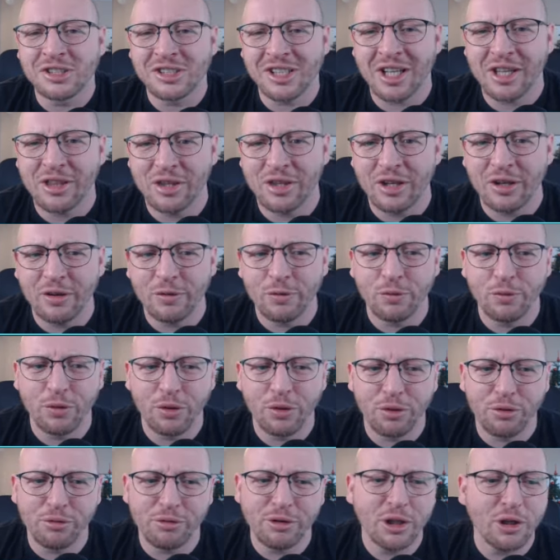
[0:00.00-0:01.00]
I think
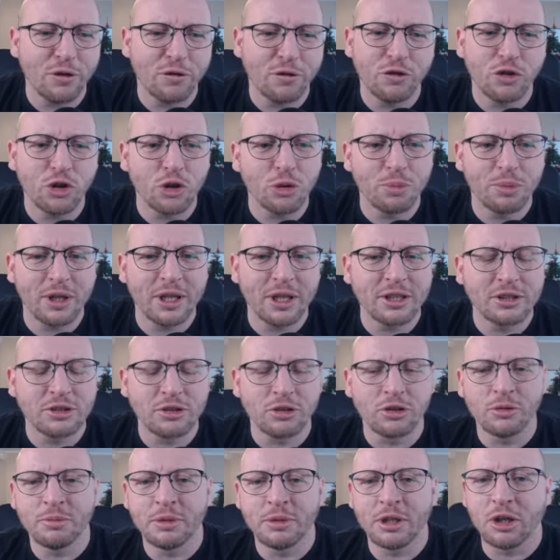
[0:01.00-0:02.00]
3 or 4 players are
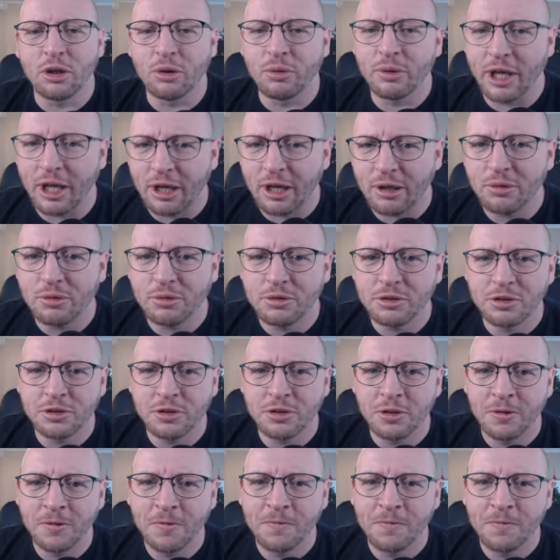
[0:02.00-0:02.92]
going to be going out